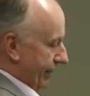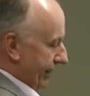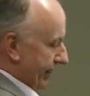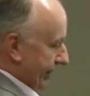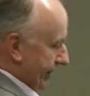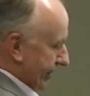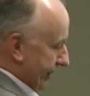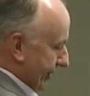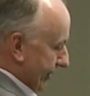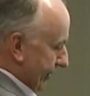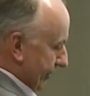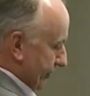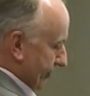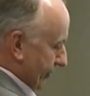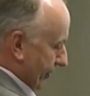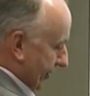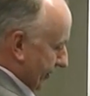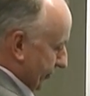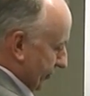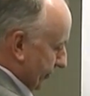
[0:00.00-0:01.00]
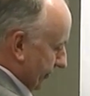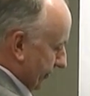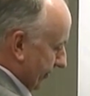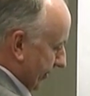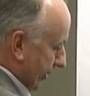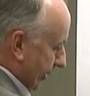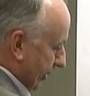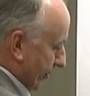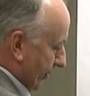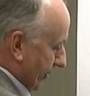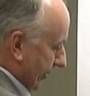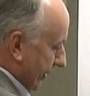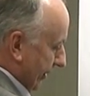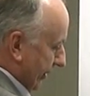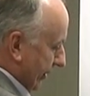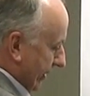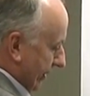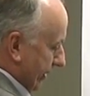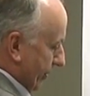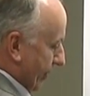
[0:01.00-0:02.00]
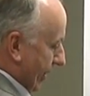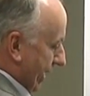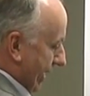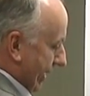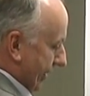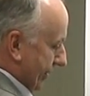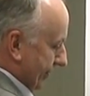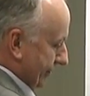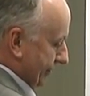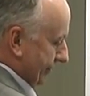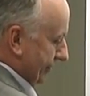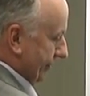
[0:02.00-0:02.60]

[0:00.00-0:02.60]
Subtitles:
Then there's also a variable here on the bottom.